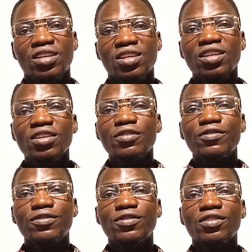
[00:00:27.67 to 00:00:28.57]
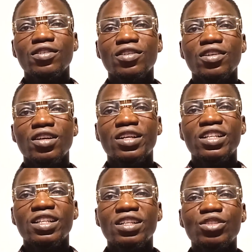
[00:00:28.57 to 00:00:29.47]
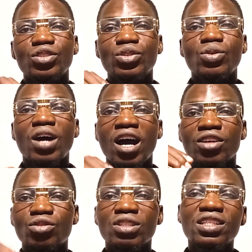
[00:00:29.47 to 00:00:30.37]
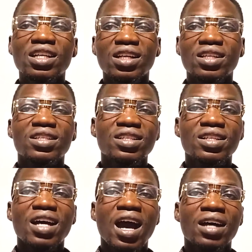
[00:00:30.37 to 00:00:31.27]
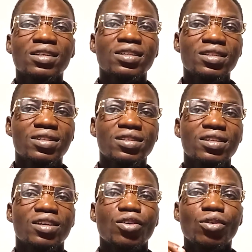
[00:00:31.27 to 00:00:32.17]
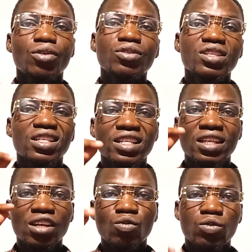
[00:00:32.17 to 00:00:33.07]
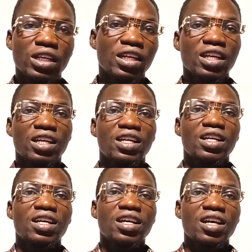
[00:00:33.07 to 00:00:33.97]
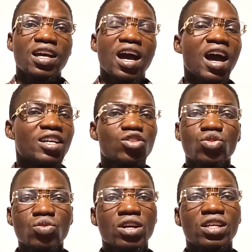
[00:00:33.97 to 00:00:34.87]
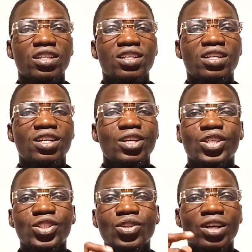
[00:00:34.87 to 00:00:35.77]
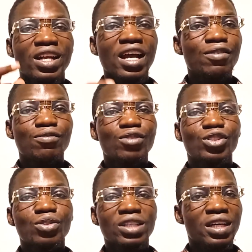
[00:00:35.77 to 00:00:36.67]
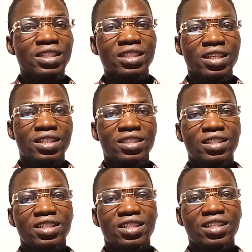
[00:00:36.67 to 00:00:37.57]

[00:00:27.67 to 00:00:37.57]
If you are doing cleansing at least once in a week, I swear, your life will totally change.